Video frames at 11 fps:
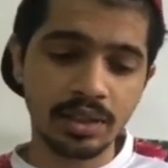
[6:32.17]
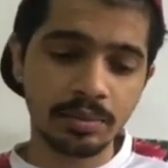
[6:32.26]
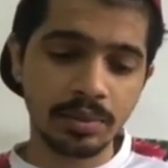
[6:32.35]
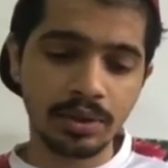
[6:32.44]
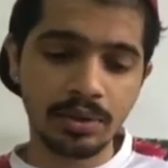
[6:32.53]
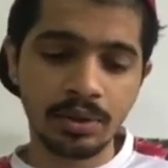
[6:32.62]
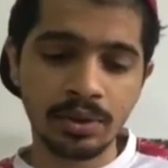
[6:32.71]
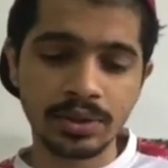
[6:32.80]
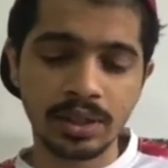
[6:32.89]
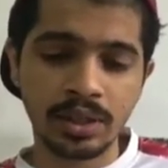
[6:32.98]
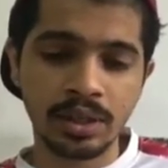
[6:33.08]
Because
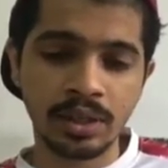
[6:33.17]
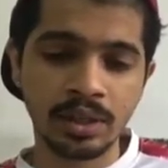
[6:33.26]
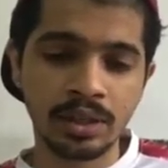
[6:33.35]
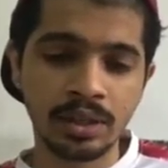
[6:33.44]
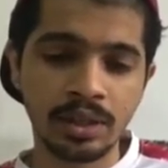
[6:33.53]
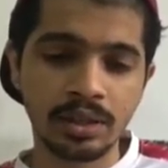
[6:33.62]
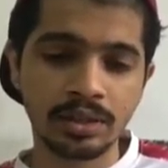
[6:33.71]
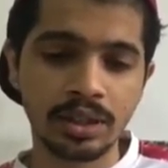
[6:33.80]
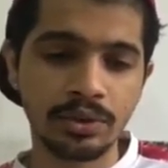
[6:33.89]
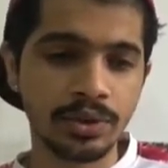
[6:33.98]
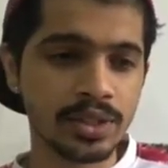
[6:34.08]

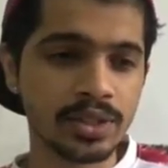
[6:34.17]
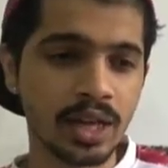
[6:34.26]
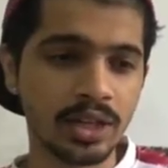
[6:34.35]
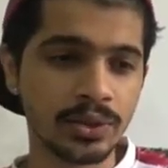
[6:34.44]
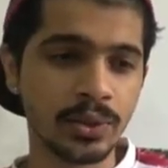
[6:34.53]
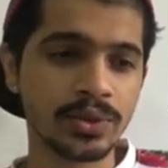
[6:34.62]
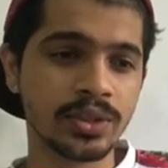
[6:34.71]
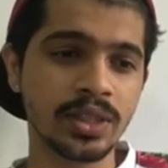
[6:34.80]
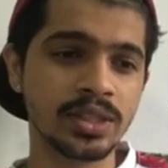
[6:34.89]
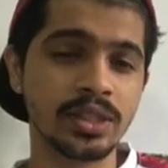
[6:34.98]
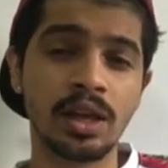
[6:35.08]
the reason I chose
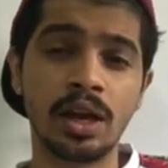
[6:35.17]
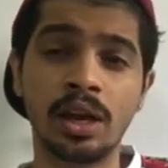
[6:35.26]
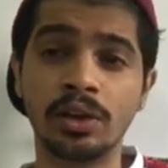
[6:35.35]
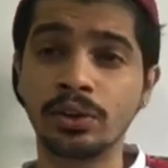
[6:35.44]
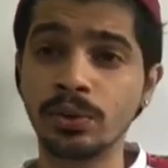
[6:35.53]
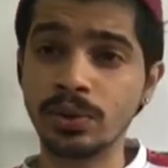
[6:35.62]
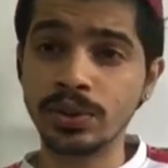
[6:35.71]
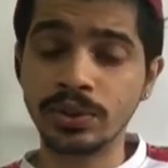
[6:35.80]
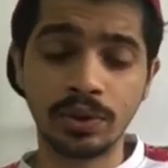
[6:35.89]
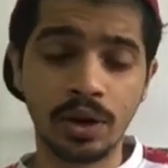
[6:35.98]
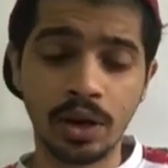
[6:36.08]
these tools
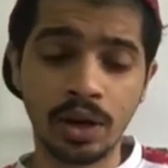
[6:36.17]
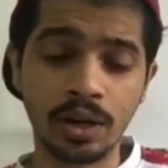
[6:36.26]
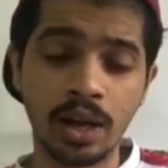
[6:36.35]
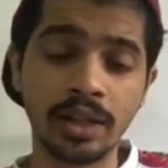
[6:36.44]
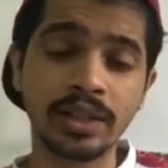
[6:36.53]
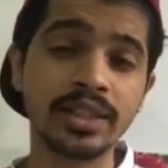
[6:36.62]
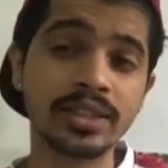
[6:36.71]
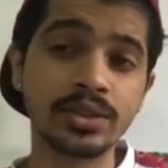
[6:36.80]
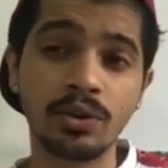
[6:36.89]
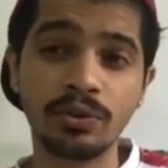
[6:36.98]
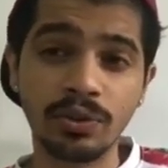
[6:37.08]
and this
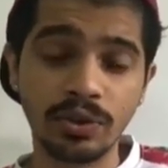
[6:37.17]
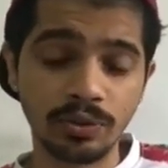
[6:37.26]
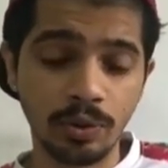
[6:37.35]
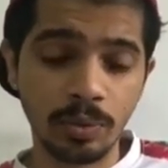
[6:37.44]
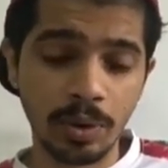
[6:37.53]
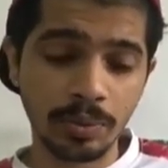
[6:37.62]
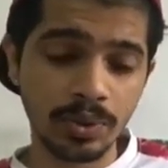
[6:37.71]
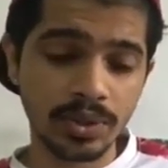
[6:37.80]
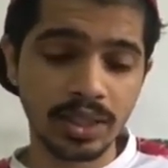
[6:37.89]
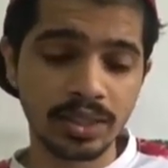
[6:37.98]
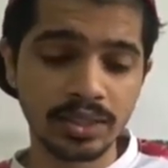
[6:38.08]
software for my
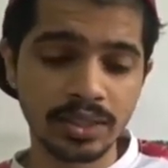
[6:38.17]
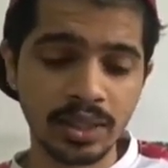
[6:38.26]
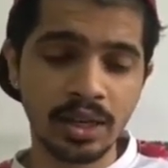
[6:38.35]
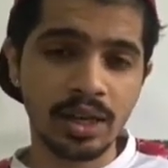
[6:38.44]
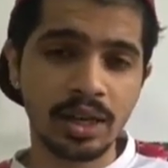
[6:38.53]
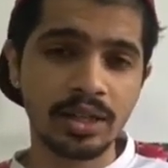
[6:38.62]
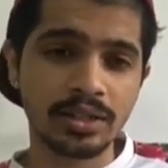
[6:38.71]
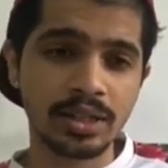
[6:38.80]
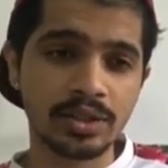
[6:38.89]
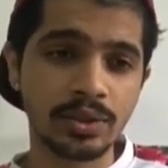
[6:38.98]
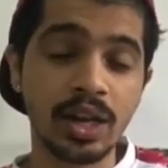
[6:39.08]
project is
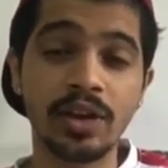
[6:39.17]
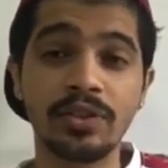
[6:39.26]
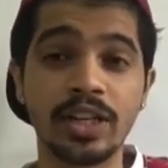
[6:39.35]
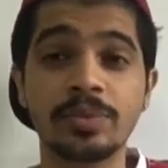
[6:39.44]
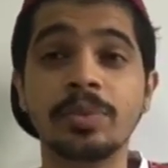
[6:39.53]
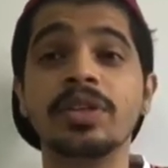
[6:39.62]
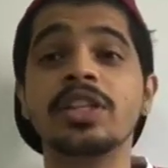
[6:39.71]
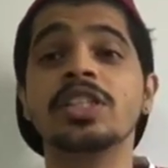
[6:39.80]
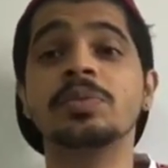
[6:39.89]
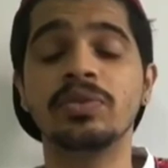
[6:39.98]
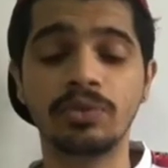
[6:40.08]
actually I've
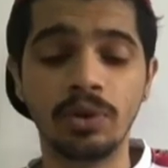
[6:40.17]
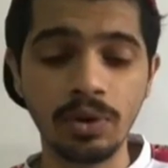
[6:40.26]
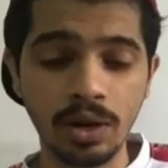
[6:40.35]
experienced before